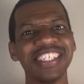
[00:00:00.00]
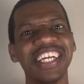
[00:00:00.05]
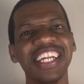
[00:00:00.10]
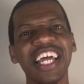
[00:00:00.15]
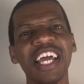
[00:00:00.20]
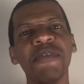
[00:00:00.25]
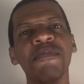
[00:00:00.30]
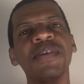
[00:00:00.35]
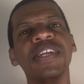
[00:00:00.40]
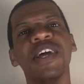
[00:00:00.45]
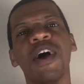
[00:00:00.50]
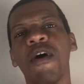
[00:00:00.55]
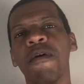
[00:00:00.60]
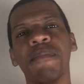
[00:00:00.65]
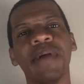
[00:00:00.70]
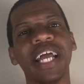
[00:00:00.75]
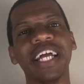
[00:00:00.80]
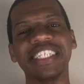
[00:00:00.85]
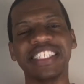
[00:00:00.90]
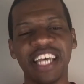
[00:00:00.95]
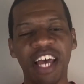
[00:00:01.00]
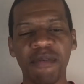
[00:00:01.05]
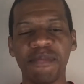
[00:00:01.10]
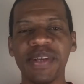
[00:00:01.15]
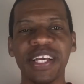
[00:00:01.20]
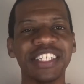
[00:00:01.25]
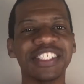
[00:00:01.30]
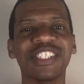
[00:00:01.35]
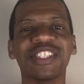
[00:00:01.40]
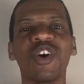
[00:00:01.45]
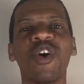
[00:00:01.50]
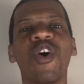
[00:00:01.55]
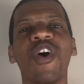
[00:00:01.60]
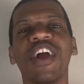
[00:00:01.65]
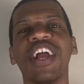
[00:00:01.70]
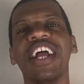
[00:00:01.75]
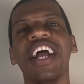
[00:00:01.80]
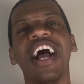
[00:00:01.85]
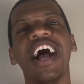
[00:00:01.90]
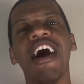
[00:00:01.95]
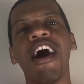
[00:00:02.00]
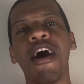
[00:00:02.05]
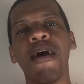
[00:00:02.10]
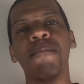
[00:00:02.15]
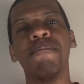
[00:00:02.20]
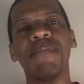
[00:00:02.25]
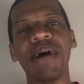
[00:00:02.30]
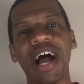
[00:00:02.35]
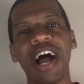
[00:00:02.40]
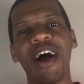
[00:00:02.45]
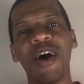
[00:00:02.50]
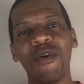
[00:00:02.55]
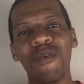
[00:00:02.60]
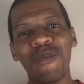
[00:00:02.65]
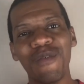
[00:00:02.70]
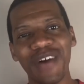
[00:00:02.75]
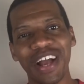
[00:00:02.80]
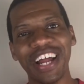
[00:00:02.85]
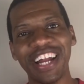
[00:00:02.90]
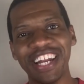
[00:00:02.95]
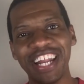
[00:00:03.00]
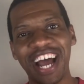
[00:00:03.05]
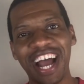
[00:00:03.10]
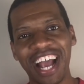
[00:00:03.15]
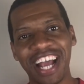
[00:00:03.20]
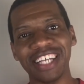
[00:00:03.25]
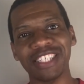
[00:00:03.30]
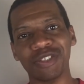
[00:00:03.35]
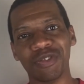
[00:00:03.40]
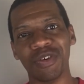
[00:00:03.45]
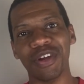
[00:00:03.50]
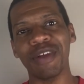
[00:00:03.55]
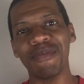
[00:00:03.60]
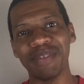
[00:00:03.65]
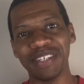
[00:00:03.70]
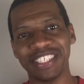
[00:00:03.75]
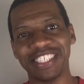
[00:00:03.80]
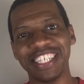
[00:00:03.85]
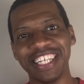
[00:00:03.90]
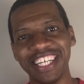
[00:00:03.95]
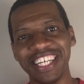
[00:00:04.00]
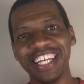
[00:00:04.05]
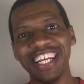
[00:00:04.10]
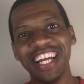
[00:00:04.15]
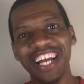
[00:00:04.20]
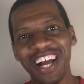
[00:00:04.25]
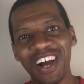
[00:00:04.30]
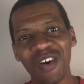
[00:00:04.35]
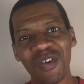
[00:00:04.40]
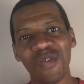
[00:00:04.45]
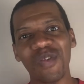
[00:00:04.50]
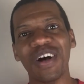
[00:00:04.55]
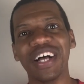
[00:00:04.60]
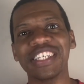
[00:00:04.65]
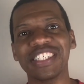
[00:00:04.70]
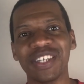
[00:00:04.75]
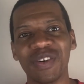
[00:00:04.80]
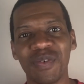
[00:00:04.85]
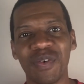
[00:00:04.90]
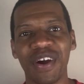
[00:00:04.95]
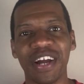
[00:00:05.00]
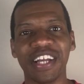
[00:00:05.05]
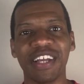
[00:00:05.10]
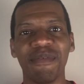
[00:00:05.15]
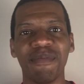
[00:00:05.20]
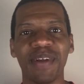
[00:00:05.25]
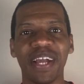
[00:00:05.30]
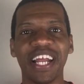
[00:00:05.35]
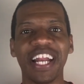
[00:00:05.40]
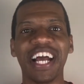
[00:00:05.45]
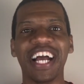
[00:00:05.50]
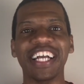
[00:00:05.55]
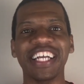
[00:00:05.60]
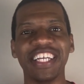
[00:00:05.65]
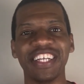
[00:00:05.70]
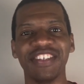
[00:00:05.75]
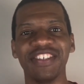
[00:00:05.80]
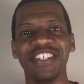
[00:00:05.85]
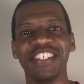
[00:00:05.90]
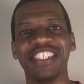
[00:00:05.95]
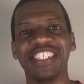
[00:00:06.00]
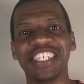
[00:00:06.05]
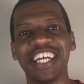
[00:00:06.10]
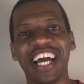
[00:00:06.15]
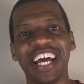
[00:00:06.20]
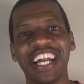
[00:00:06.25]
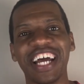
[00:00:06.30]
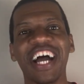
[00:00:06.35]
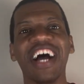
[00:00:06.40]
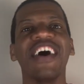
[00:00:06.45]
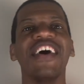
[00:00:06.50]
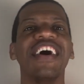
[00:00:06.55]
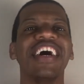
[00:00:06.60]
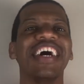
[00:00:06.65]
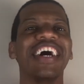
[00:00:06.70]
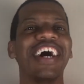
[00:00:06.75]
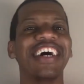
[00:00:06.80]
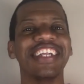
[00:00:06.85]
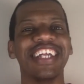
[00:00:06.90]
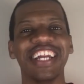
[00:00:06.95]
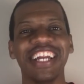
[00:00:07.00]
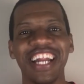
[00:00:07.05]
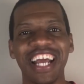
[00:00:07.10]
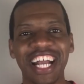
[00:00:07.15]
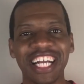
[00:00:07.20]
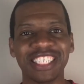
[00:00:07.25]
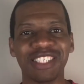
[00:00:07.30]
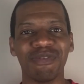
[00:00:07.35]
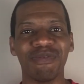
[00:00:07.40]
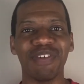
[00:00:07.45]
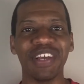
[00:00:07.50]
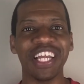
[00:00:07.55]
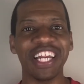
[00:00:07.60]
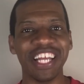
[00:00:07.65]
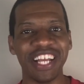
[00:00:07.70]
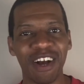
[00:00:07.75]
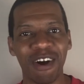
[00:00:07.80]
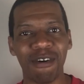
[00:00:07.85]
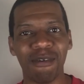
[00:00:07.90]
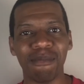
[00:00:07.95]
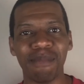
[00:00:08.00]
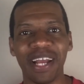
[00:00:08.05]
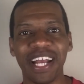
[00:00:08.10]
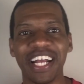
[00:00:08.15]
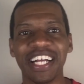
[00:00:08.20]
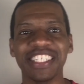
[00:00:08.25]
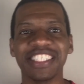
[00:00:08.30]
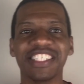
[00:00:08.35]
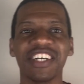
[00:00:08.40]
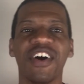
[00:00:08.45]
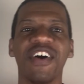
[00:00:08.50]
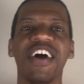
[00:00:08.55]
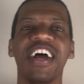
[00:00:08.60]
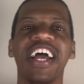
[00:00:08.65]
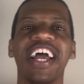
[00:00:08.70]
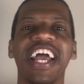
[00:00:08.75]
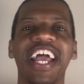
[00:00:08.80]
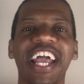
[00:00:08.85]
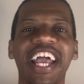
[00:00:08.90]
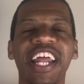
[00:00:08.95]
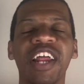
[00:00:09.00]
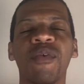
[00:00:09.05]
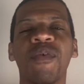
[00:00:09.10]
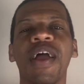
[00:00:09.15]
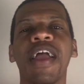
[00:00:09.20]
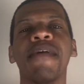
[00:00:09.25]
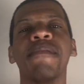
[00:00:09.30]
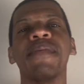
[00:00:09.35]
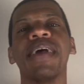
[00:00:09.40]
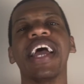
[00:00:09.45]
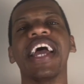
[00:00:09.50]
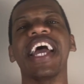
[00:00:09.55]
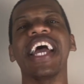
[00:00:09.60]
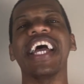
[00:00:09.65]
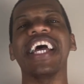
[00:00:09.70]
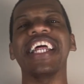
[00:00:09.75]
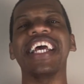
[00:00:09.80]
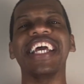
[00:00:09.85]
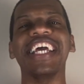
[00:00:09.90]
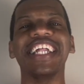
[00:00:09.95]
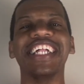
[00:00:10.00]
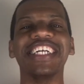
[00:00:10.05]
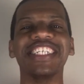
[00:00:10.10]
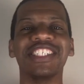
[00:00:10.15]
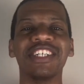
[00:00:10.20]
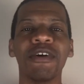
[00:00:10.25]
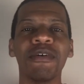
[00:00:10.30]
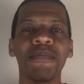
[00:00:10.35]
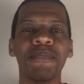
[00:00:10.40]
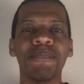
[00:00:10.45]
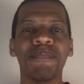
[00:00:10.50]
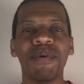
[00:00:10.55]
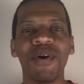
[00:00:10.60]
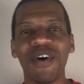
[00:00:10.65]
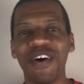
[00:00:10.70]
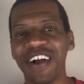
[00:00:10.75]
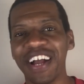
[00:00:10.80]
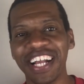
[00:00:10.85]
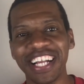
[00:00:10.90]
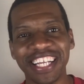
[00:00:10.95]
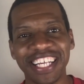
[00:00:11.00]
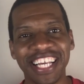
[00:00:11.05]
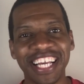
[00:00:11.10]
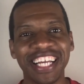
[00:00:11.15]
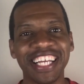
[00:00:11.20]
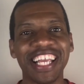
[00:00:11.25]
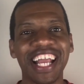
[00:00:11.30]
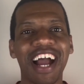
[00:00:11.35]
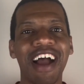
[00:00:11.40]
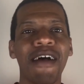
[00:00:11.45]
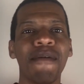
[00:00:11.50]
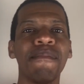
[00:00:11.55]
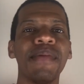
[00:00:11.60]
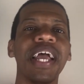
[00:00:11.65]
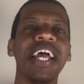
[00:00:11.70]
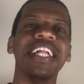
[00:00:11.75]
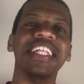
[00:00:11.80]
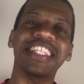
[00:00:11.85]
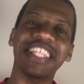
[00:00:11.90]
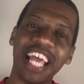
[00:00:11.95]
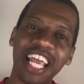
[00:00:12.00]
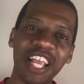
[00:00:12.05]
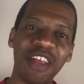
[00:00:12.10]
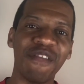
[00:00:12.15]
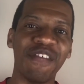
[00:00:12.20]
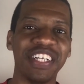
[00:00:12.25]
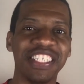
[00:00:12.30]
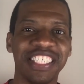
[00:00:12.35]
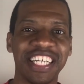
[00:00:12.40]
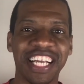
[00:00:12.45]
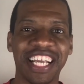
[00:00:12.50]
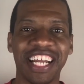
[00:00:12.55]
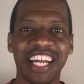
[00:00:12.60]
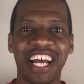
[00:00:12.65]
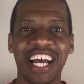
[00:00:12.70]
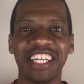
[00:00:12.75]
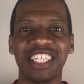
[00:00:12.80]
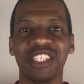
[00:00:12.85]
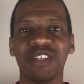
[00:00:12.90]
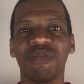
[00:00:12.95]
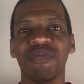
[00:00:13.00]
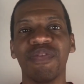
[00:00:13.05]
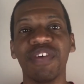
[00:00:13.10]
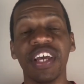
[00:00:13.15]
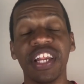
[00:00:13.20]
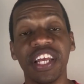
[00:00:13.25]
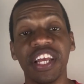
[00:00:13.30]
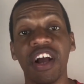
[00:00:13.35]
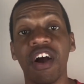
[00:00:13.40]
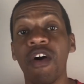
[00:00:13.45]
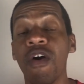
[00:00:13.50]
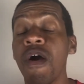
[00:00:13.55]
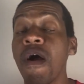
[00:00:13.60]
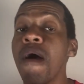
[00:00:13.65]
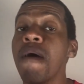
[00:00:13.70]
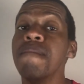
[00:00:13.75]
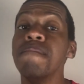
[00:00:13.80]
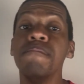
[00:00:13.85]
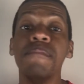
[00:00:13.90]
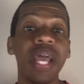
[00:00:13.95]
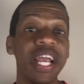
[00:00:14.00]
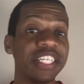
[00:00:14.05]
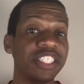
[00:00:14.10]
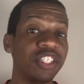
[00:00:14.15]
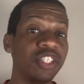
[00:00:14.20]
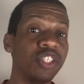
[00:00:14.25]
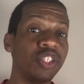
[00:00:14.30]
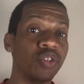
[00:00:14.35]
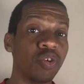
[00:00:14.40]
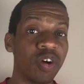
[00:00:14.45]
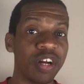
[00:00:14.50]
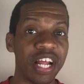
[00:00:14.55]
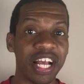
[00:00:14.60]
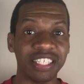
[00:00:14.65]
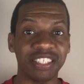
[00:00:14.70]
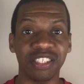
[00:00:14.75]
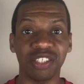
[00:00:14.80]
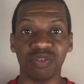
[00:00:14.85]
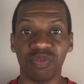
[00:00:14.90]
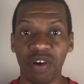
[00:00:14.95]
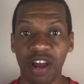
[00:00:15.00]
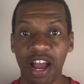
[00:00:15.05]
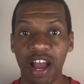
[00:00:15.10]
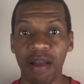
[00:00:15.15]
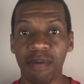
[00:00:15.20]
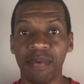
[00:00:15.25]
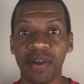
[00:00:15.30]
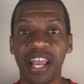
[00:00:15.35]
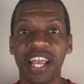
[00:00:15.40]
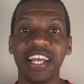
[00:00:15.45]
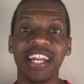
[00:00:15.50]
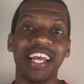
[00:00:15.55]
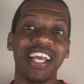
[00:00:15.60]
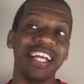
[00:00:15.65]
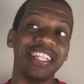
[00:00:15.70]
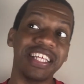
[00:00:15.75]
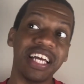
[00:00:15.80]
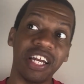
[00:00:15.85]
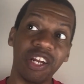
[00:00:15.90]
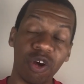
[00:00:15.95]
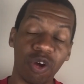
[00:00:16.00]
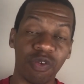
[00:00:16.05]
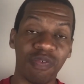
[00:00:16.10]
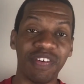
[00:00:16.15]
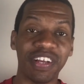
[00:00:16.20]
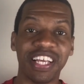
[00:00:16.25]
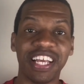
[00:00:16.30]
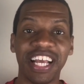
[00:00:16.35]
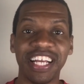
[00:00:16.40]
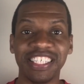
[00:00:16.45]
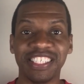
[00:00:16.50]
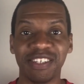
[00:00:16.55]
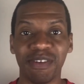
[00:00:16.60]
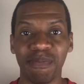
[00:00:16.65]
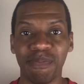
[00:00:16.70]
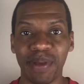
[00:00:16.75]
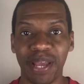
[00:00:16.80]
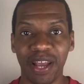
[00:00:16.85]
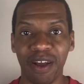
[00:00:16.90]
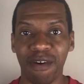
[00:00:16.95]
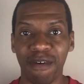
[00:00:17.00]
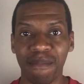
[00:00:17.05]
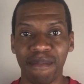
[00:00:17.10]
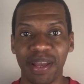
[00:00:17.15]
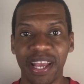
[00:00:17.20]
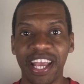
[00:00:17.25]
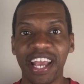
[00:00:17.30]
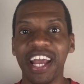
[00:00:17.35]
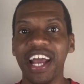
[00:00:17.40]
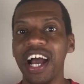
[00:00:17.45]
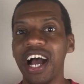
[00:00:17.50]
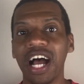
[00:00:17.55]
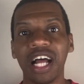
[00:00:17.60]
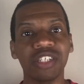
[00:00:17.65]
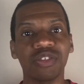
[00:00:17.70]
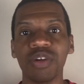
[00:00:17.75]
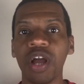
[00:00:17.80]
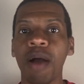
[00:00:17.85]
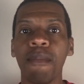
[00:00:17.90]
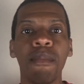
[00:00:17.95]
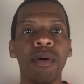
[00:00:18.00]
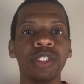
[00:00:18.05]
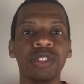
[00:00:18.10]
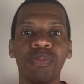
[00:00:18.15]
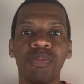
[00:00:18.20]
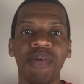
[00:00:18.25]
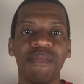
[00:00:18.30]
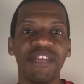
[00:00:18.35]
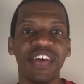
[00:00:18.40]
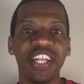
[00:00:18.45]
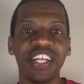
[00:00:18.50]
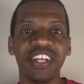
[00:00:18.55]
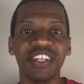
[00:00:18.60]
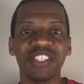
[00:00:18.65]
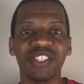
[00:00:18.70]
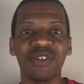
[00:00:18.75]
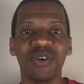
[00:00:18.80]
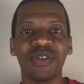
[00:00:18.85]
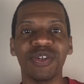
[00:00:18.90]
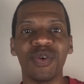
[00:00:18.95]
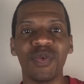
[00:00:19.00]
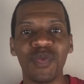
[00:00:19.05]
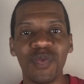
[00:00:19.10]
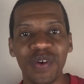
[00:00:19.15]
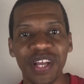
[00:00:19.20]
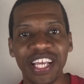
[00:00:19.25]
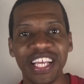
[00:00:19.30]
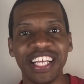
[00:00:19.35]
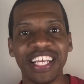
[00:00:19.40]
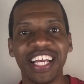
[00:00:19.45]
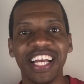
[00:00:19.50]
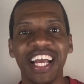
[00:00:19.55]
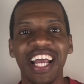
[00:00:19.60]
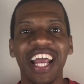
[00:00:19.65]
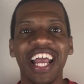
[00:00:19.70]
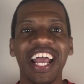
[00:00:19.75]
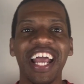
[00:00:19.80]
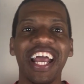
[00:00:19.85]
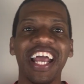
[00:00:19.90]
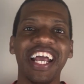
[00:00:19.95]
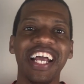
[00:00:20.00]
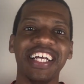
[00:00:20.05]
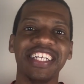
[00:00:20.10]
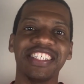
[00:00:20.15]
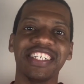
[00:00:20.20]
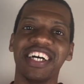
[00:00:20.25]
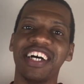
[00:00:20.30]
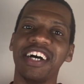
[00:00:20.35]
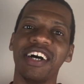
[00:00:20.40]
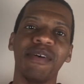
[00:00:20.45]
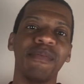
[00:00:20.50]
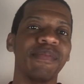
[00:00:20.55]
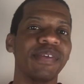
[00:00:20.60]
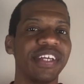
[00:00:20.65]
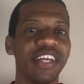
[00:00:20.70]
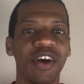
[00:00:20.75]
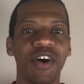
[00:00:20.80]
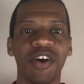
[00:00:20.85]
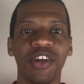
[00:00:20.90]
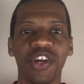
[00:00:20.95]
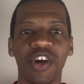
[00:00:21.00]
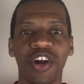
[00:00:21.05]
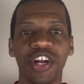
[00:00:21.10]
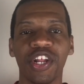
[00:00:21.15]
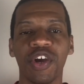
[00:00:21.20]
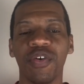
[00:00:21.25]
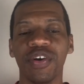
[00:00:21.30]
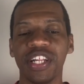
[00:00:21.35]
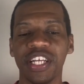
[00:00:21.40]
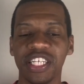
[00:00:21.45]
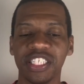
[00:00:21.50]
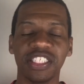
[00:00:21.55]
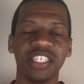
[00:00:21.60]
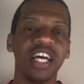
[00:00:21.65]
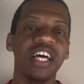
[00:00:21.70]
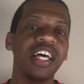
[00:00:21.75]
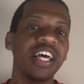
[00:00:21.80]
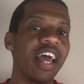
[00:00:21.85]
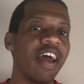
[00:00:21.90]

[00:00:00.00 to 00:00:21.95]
Let me know, man. Tell me a story about when the ice cream machine wasn't working, man. I'll give you a shout out on the next video, man. So anyway, man, it is your boy Kenyon, man. Thank you for checking out this video. Make sure you join that subscribe, man, and hit that notification bell, man. I drop multiple videos during the week, and yo, you already know what it is.